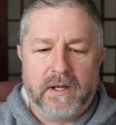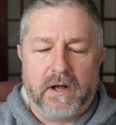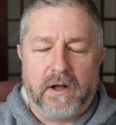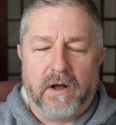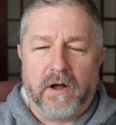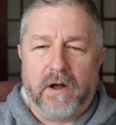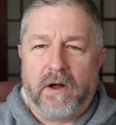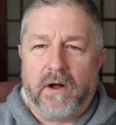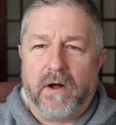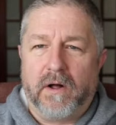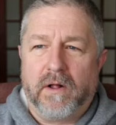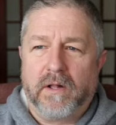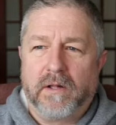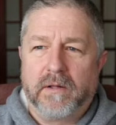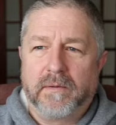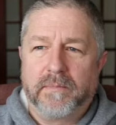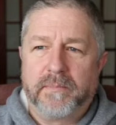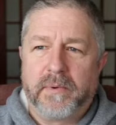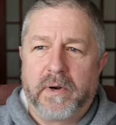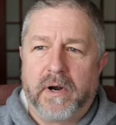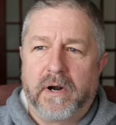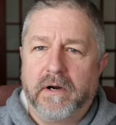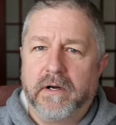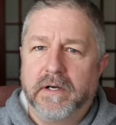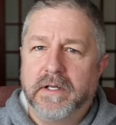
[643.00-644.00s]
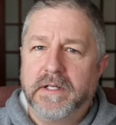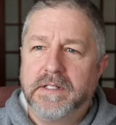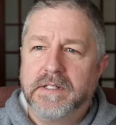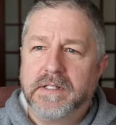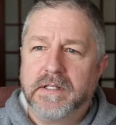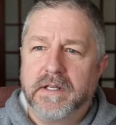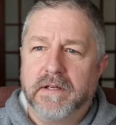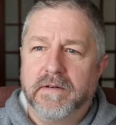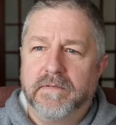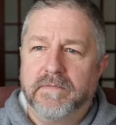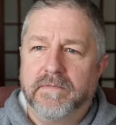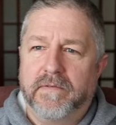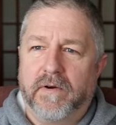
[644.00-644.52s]
all parties
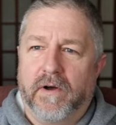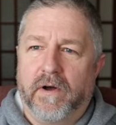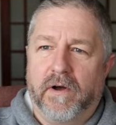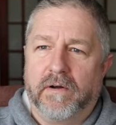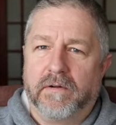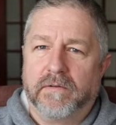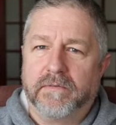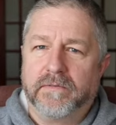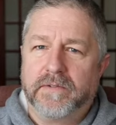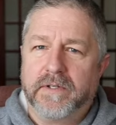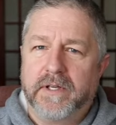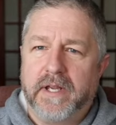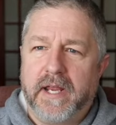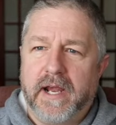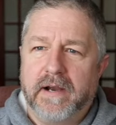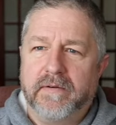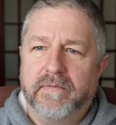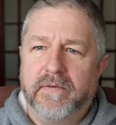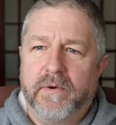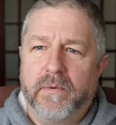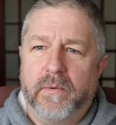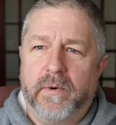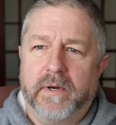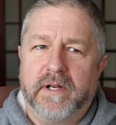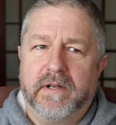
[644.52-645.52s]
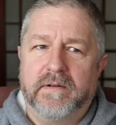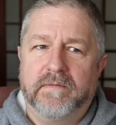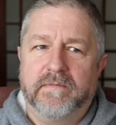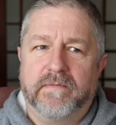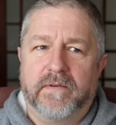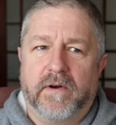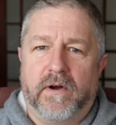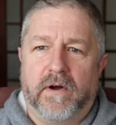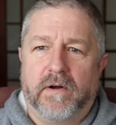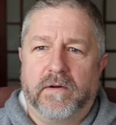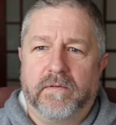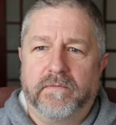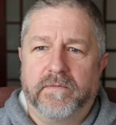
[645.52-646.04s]
involved, everyone
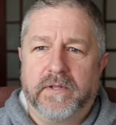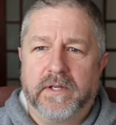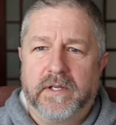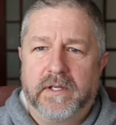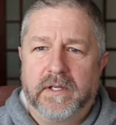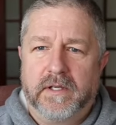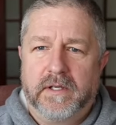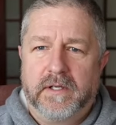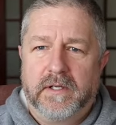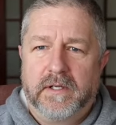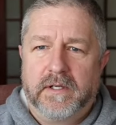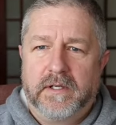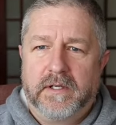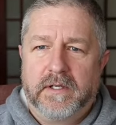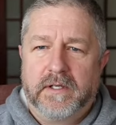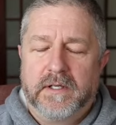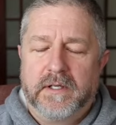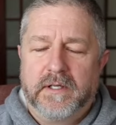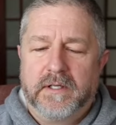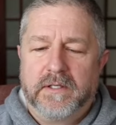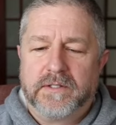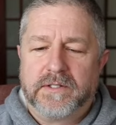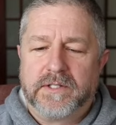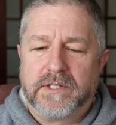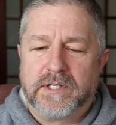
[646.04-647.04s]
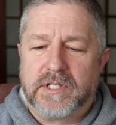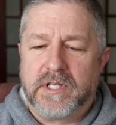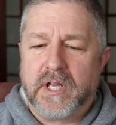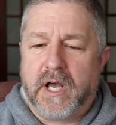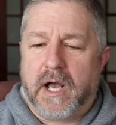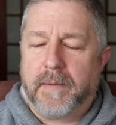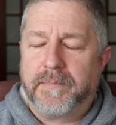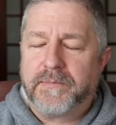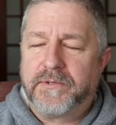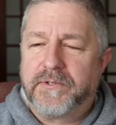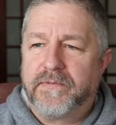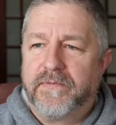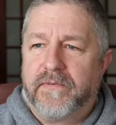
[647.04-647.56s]
involved,
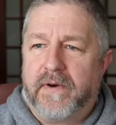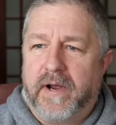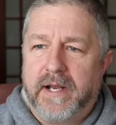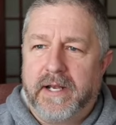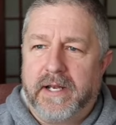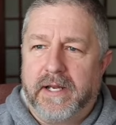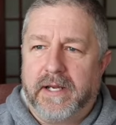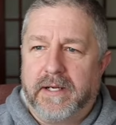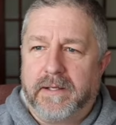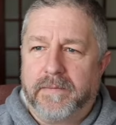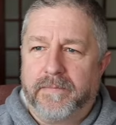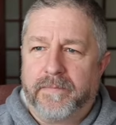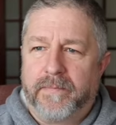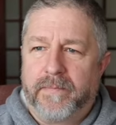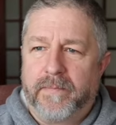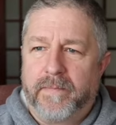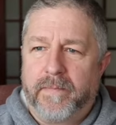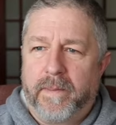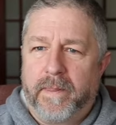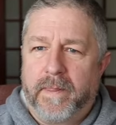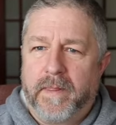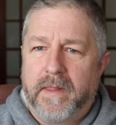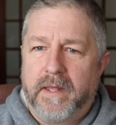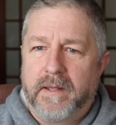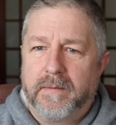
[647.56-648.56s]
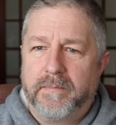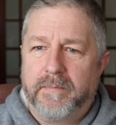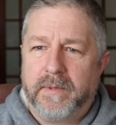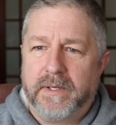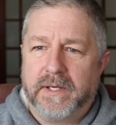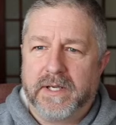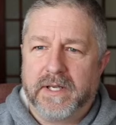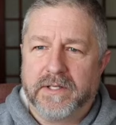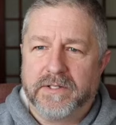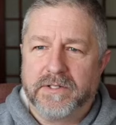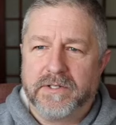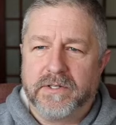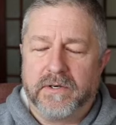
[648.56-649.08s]
stops fighting
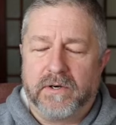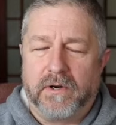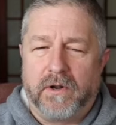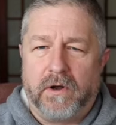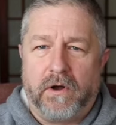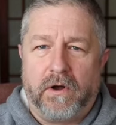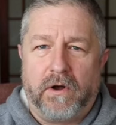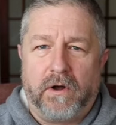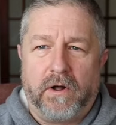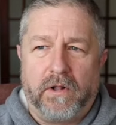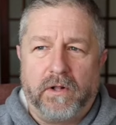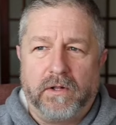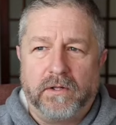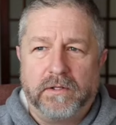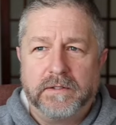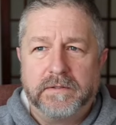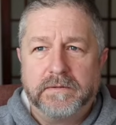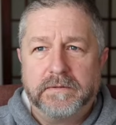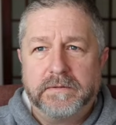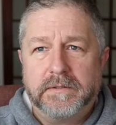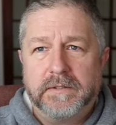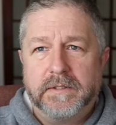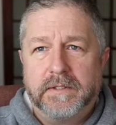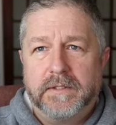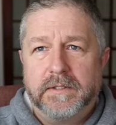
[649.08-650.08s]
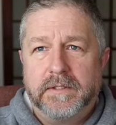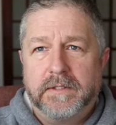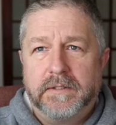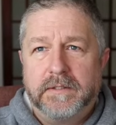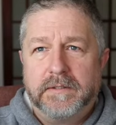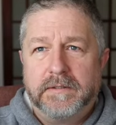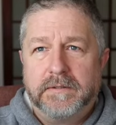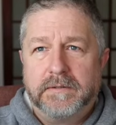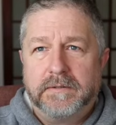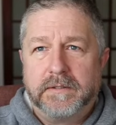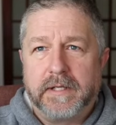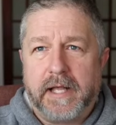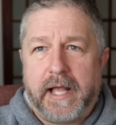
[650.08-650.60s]
because they're all
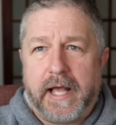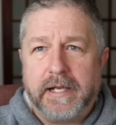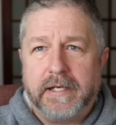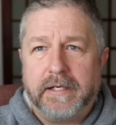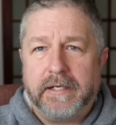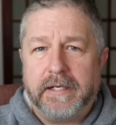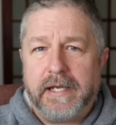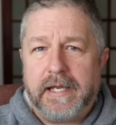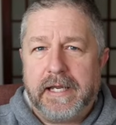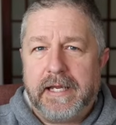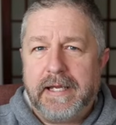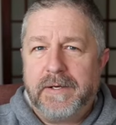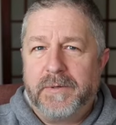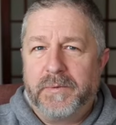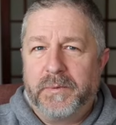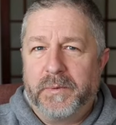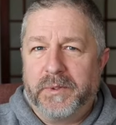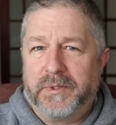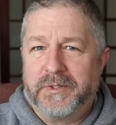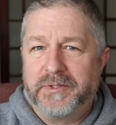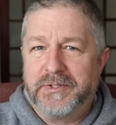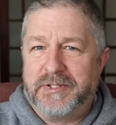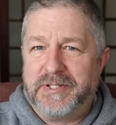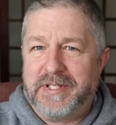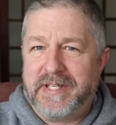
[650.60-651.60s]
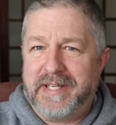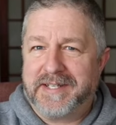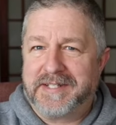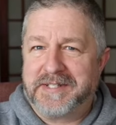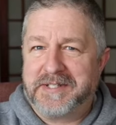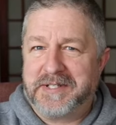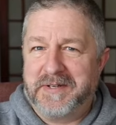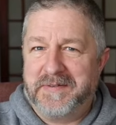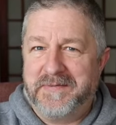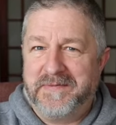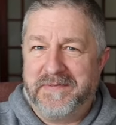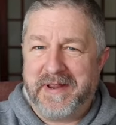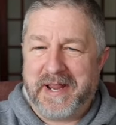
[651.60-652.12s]
at an equal
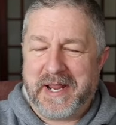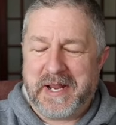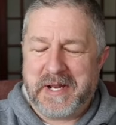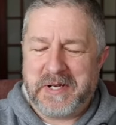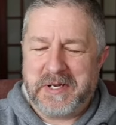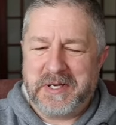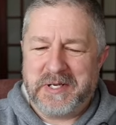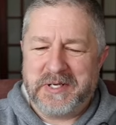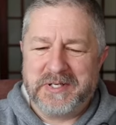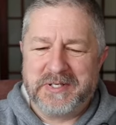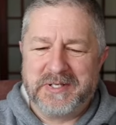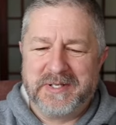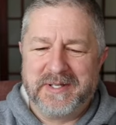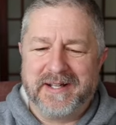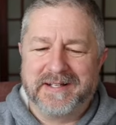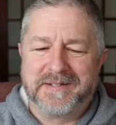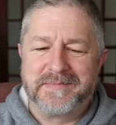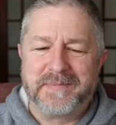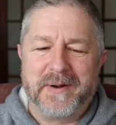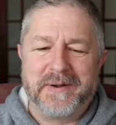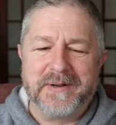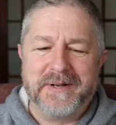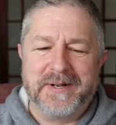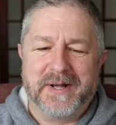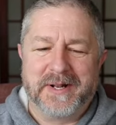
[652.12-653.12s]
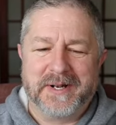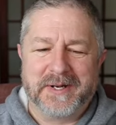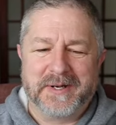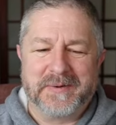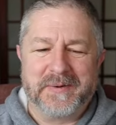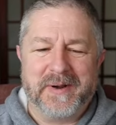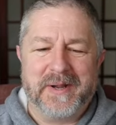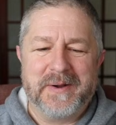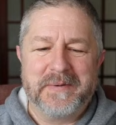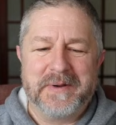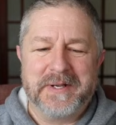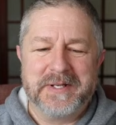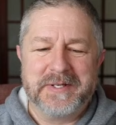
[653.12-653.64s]
disadvantage. That's probably not a
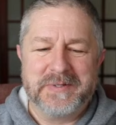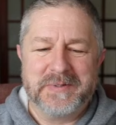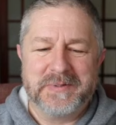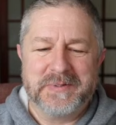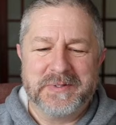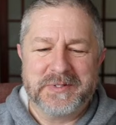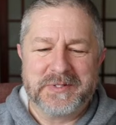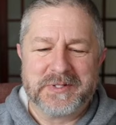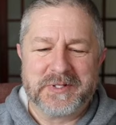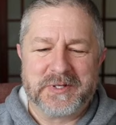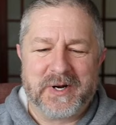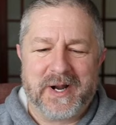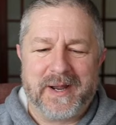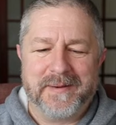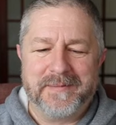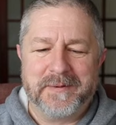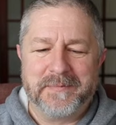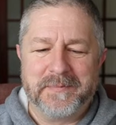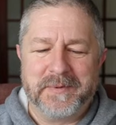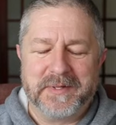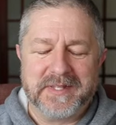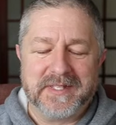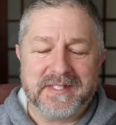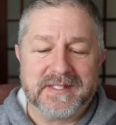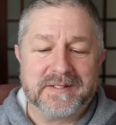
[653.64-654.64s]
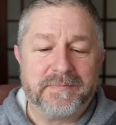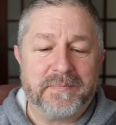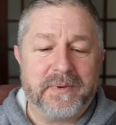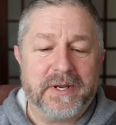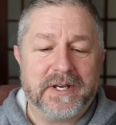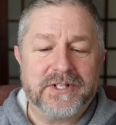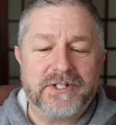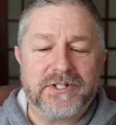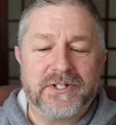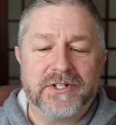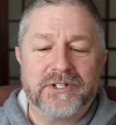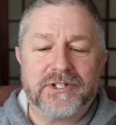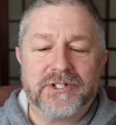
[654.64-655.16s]
great way to describe it, but this
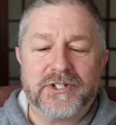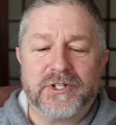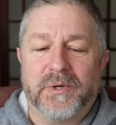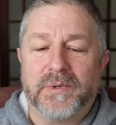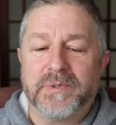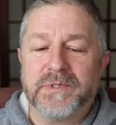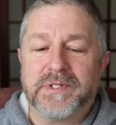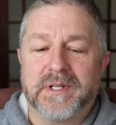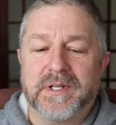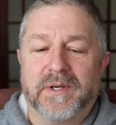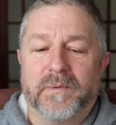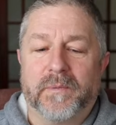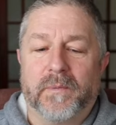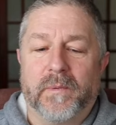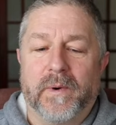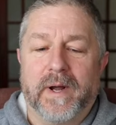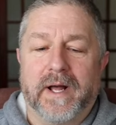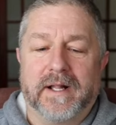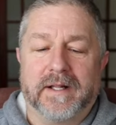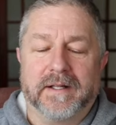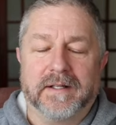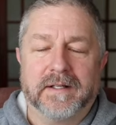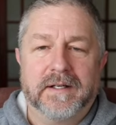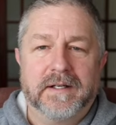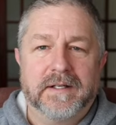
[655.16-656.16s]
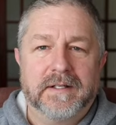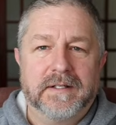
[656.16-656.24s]
picture shows it well.